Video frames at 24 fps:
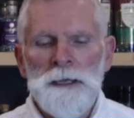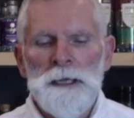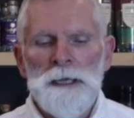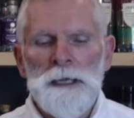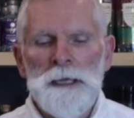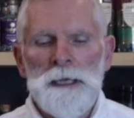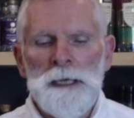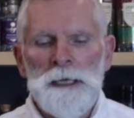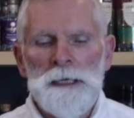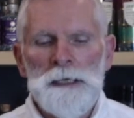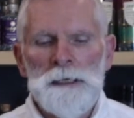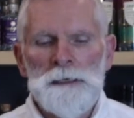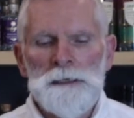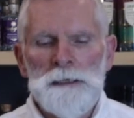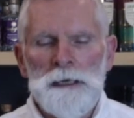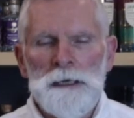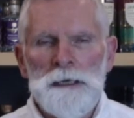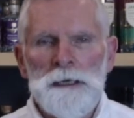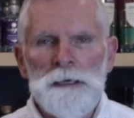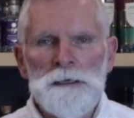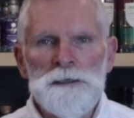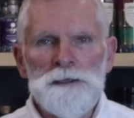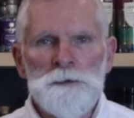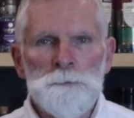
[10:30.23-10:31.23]
He
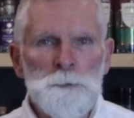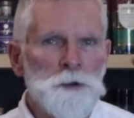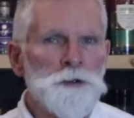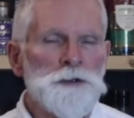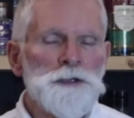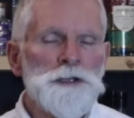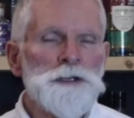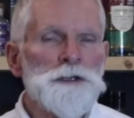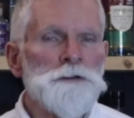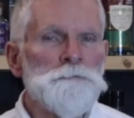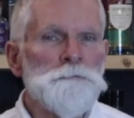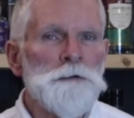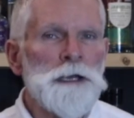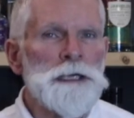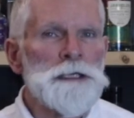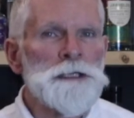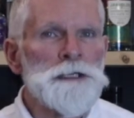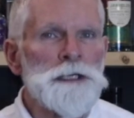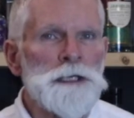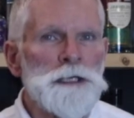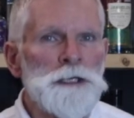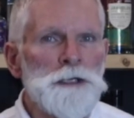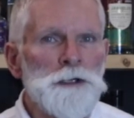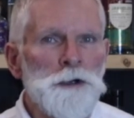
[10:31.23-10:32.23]
sponsors a
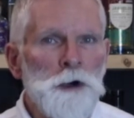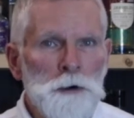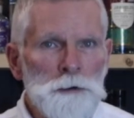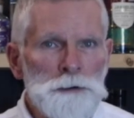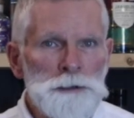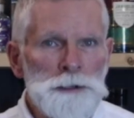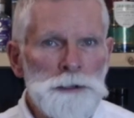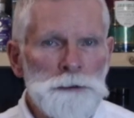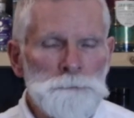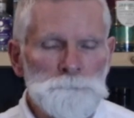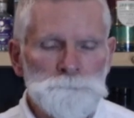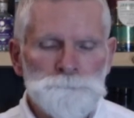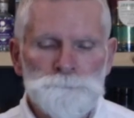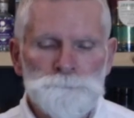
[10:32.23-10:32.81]
racing yacht,